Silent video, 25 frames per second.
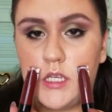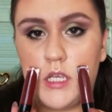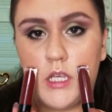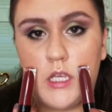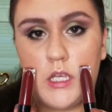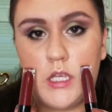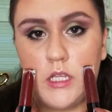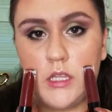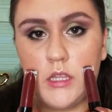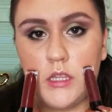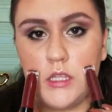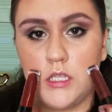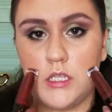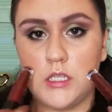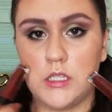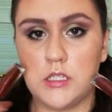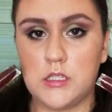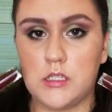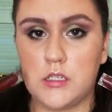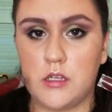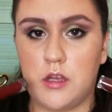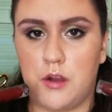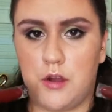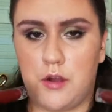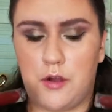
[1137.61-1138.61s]
and
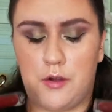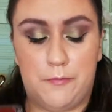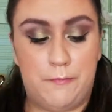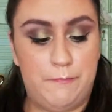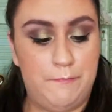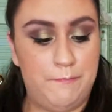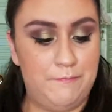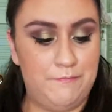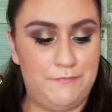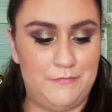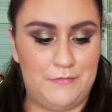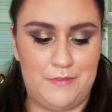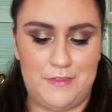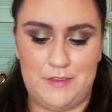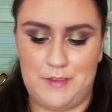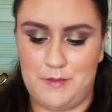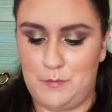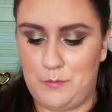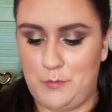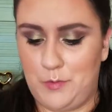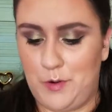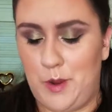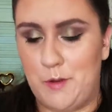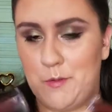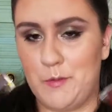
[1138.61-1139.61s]
these are
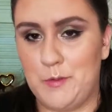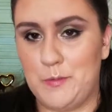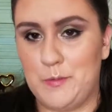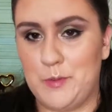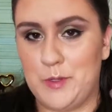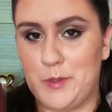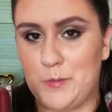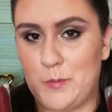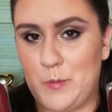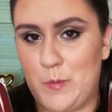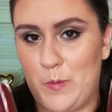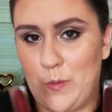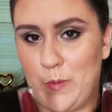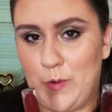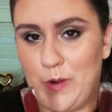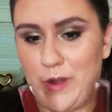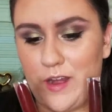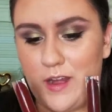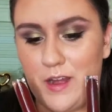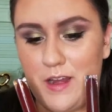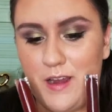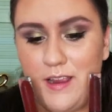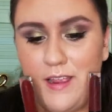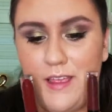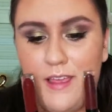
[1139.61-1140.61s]
probably more